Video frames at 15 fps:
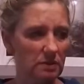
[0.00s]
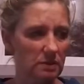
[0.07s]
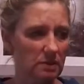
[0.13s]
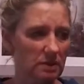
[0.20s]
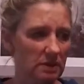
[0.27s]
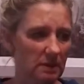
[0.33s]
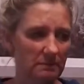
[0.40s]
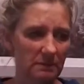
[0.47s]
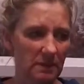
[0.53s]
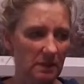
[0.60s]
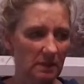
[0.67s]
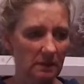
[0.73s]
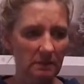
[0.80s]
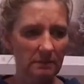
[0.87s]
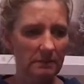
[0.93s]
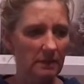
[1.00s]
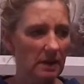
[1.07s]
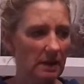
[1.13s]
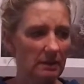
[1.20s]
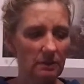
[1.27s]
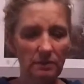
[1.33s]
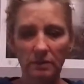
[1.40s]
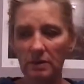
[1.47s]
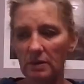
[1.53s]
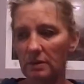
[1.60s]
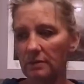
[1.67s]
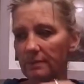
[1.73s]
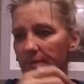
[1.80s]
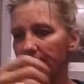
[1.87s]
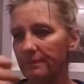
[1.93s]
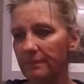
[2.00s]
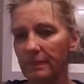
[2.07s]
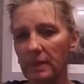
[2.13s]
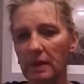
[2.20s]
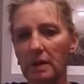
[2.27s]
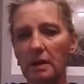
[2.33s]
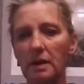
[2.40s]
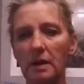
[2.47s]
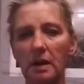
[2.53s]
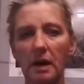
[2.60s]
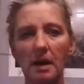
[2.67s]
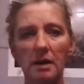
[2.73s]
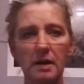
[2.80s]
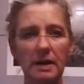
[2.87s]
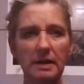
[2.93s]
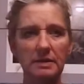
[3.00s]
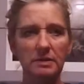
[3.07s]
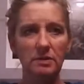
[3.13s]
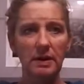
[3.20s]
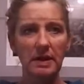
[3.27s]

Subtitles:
or something. I don't know. Alright, so I